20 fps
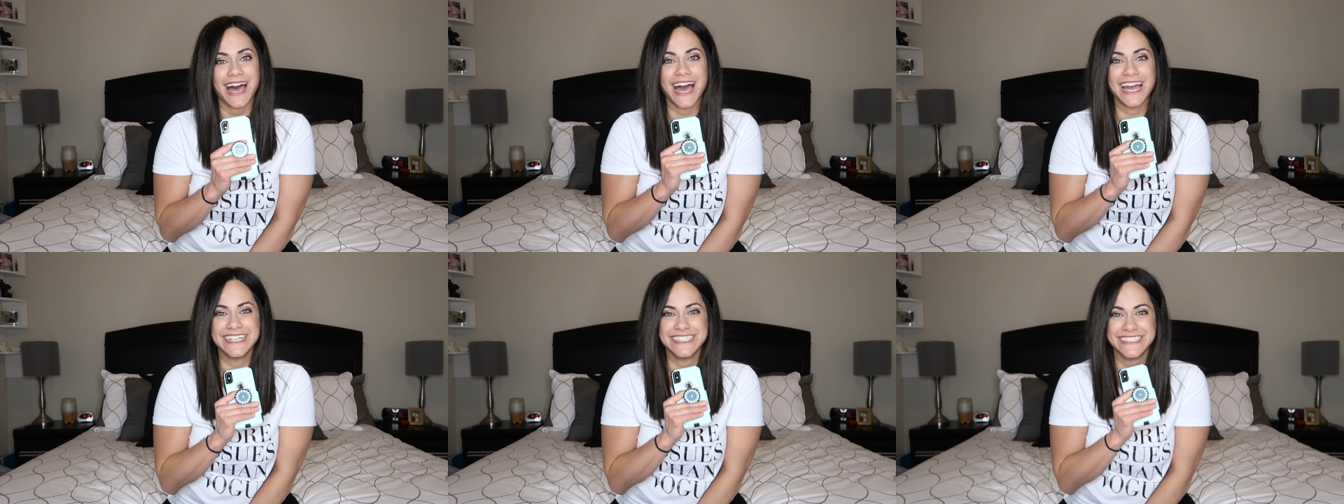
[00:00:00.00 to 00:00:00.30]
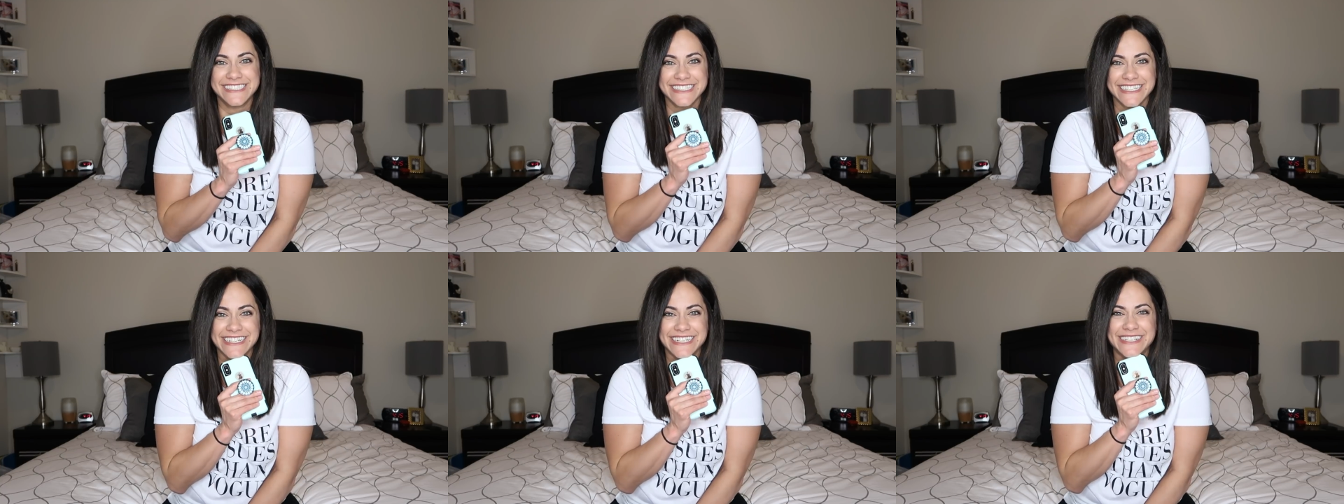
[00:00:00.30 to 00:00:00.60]
I
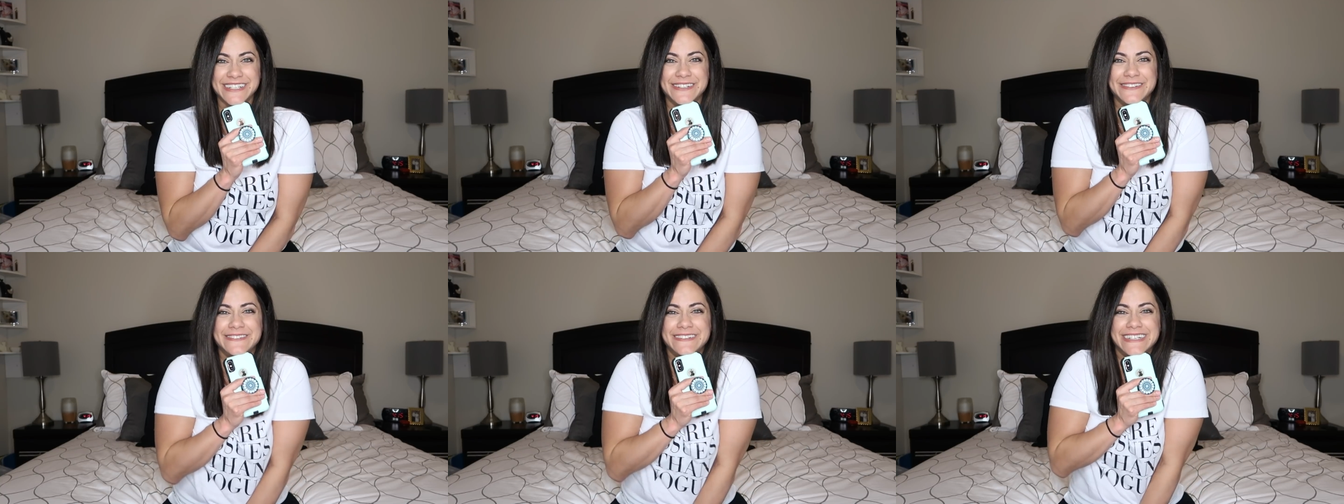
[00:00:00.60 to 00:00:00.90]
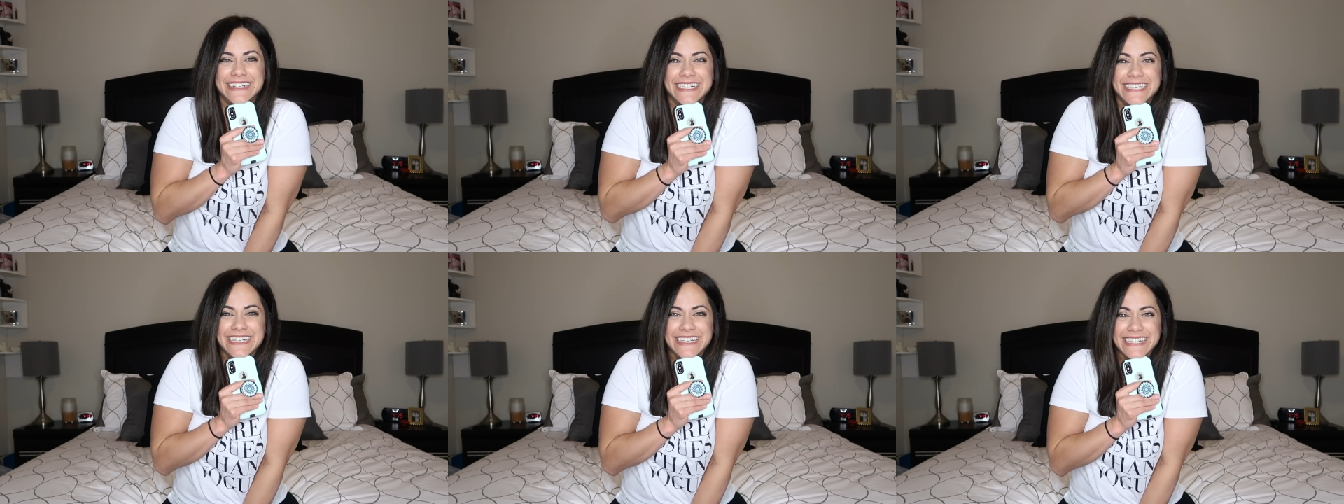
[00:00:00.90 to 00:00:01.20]

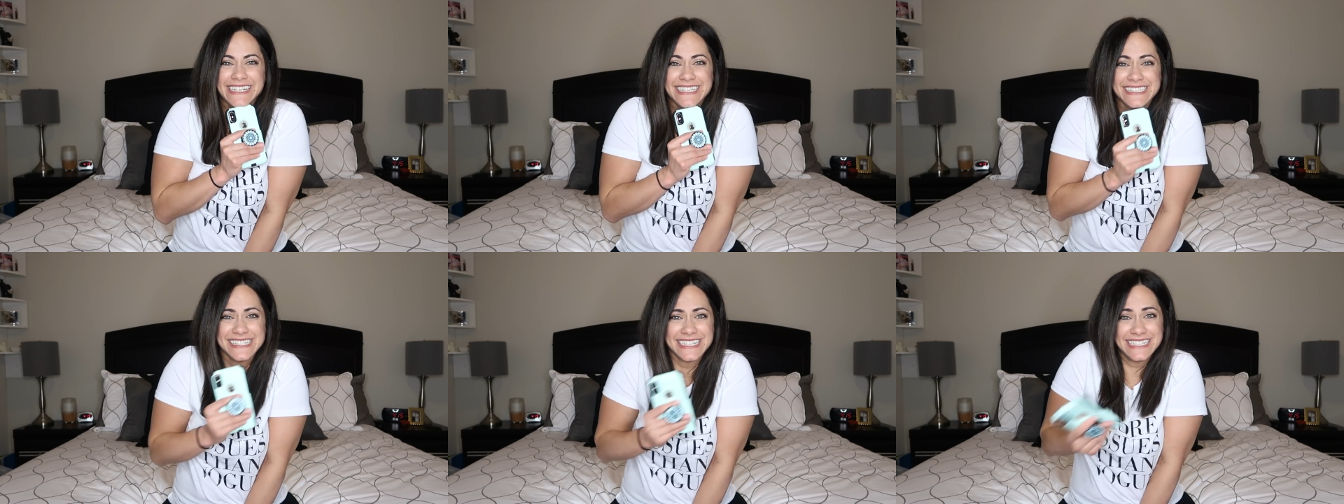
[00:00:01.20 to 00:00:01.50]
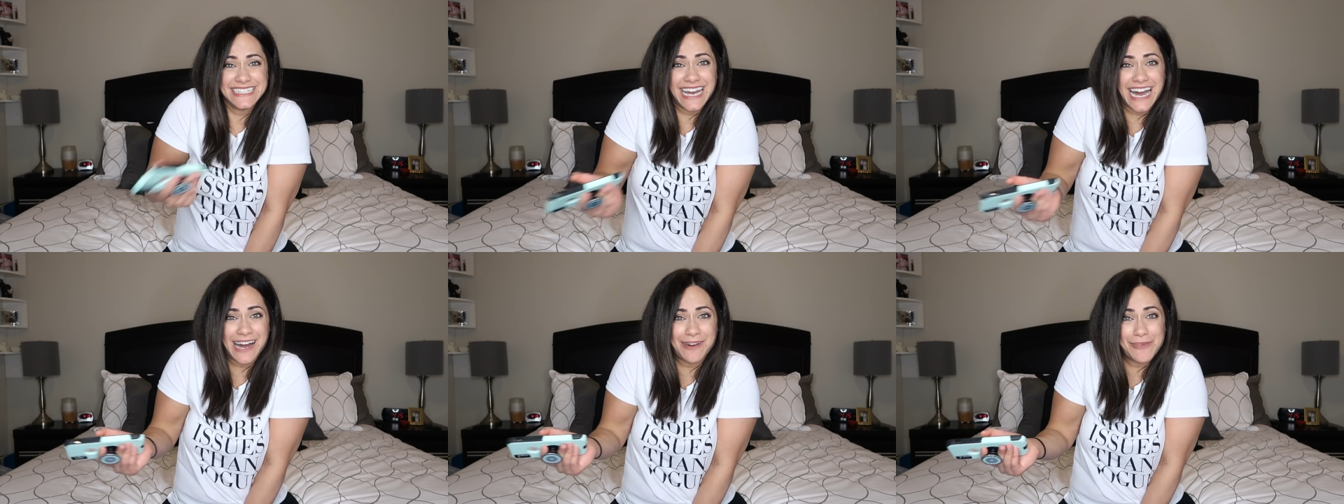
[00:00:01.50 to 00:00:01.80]
do. Is
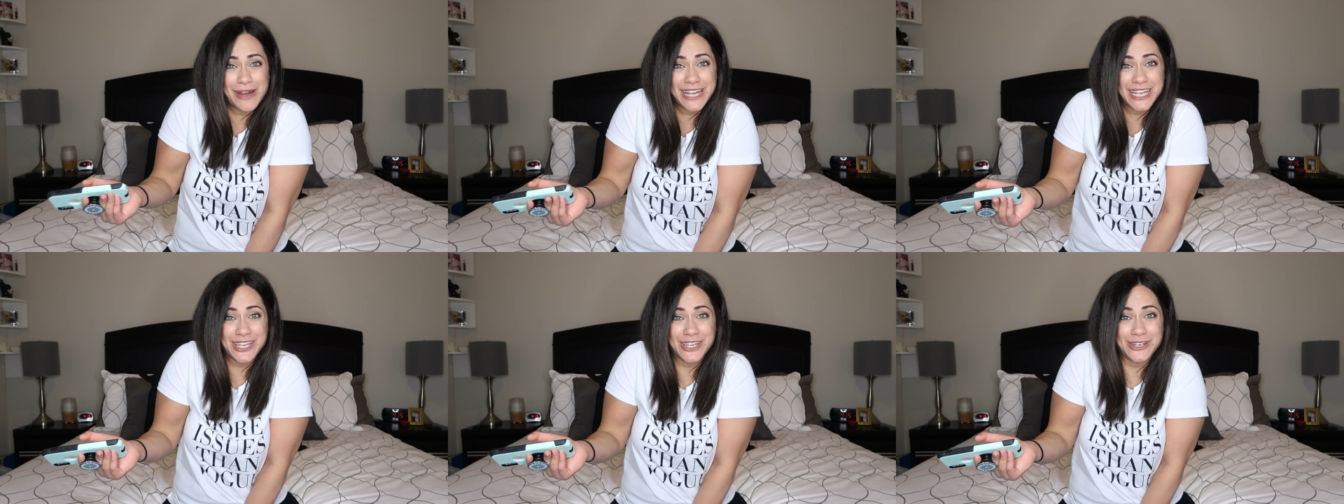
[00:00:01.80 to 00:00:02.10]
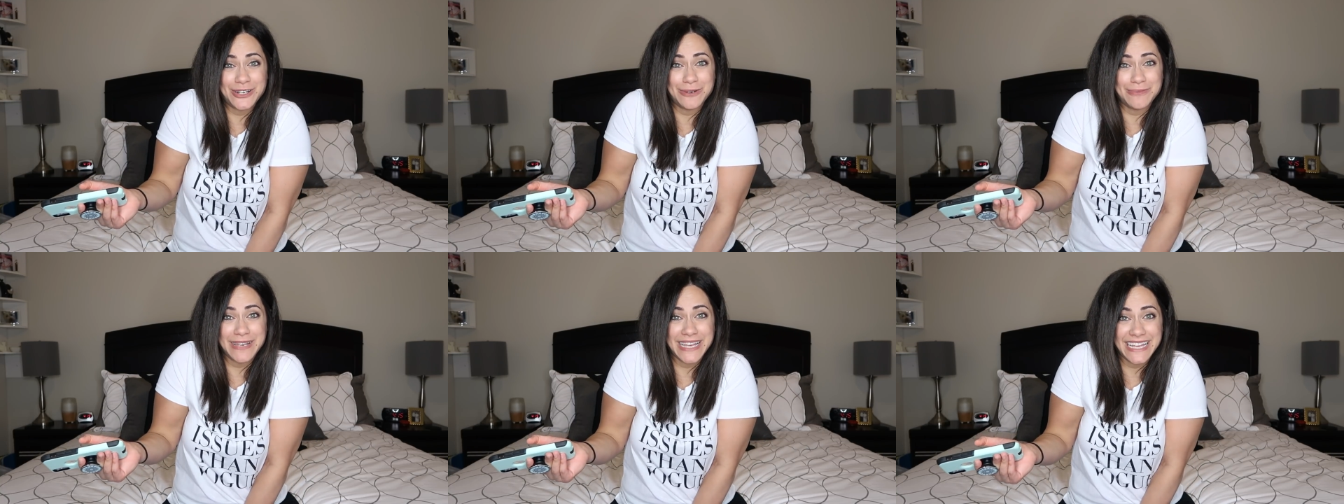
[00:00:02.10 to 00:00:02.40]
he not my
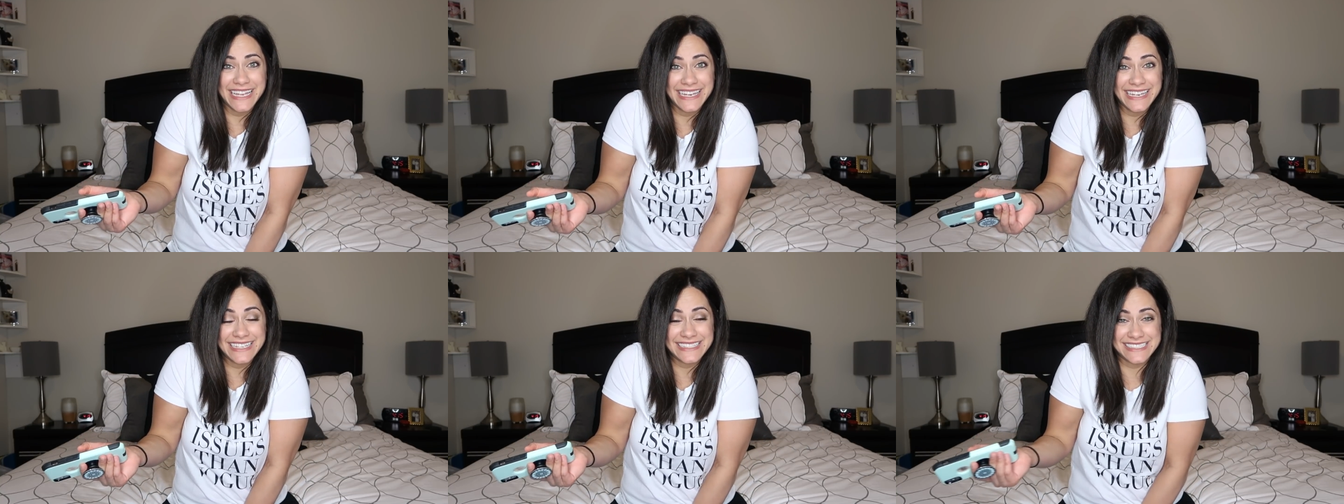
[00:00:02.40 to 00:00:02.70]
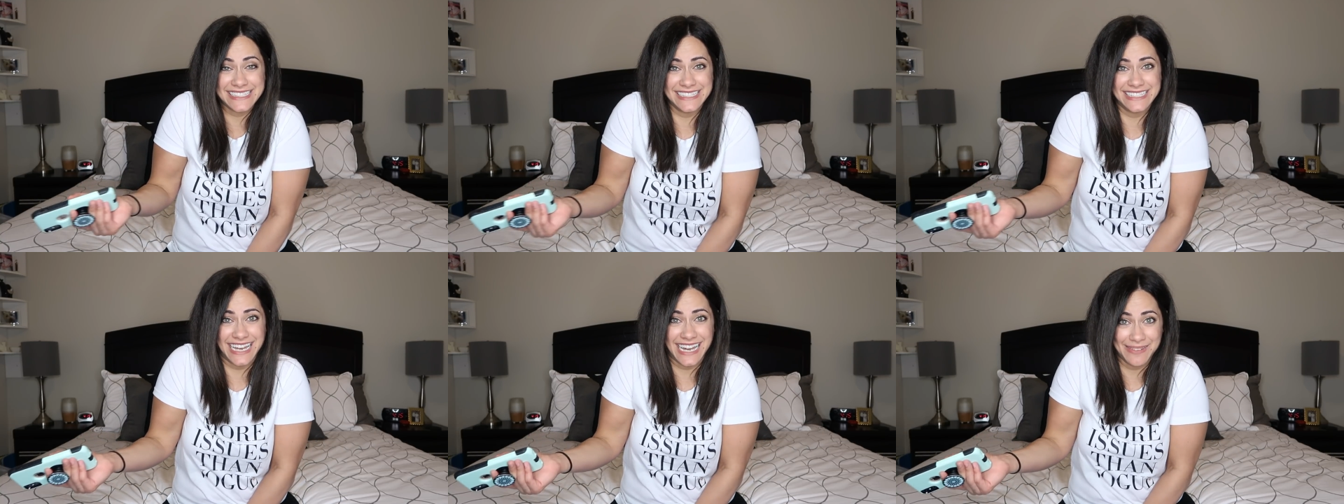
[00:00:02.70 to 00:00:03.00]
human?
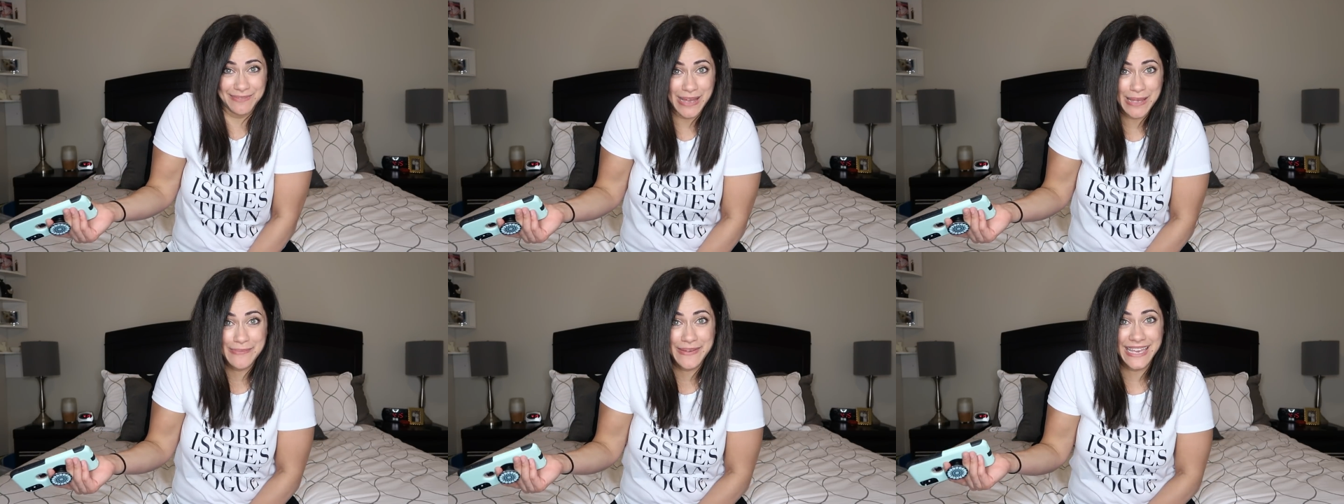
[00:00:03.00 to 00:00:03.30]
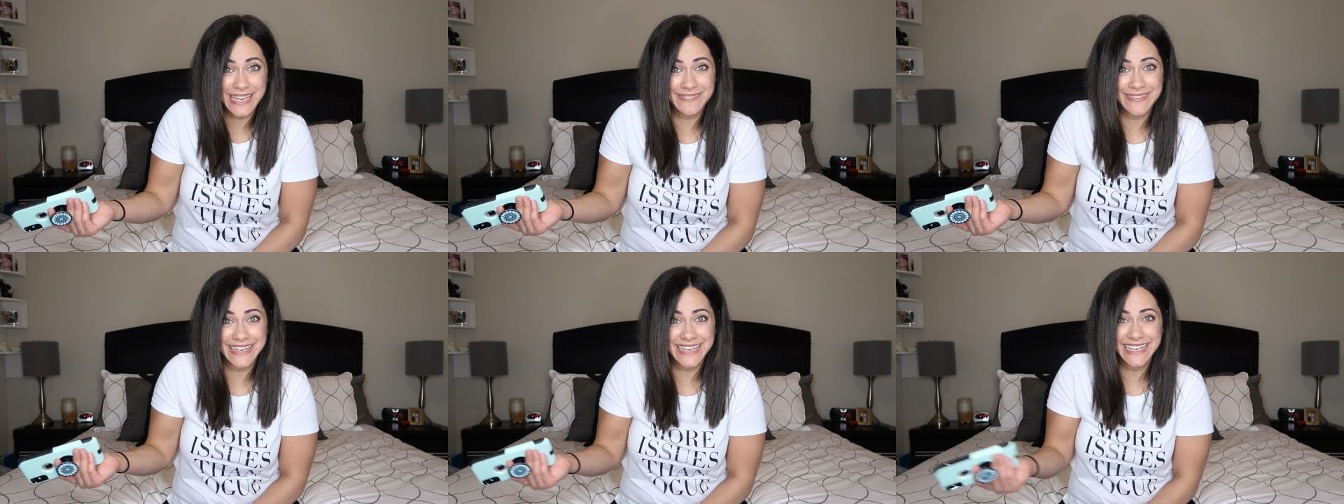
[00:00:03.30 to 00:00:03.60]
Is he not my
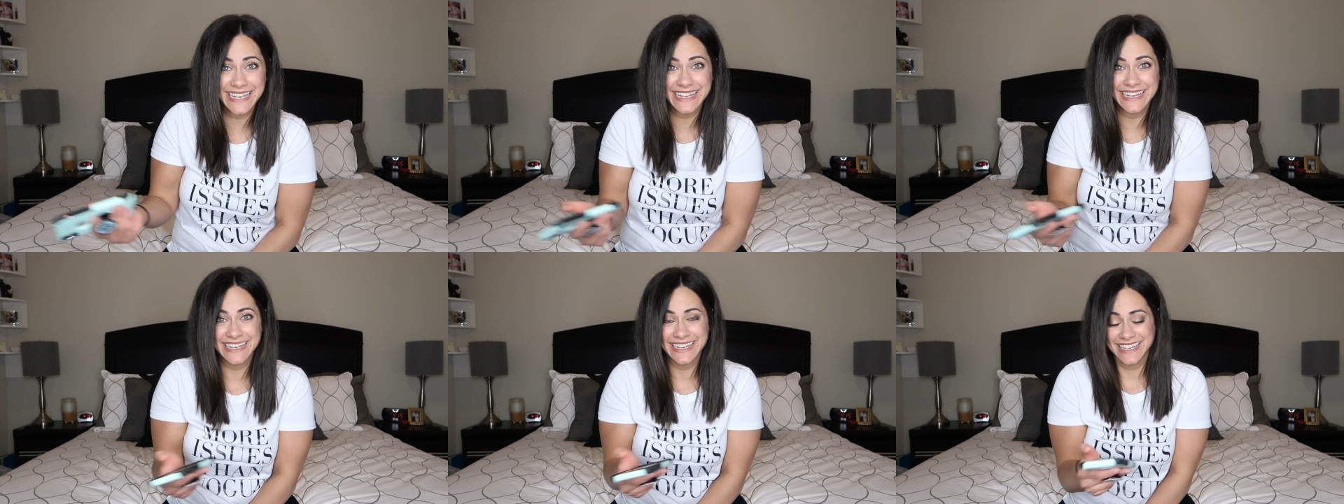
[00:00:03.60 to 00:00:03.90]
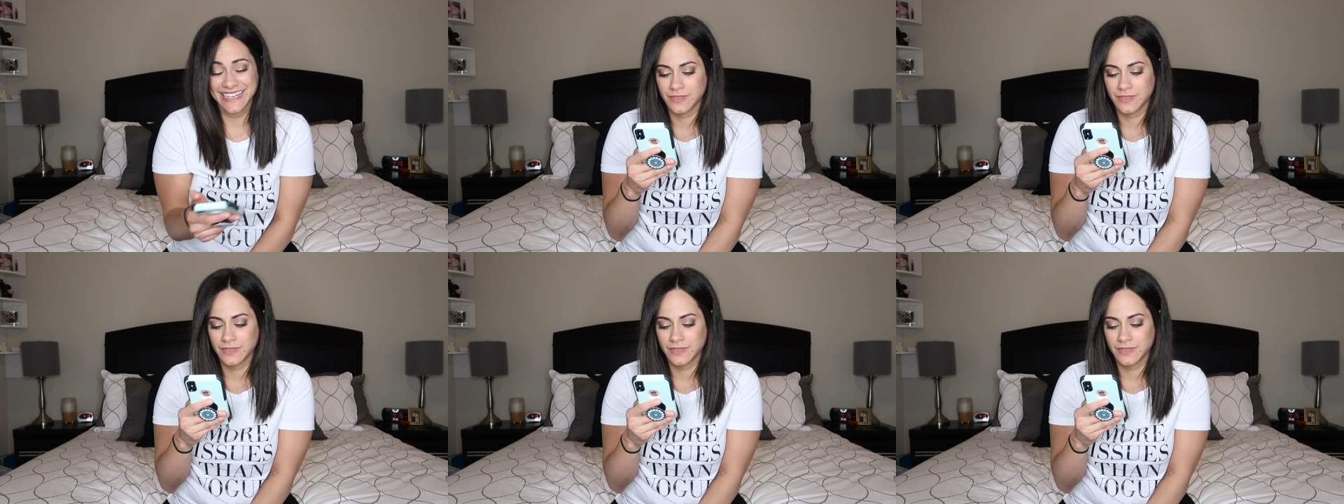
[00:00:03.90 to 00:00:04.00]
baby?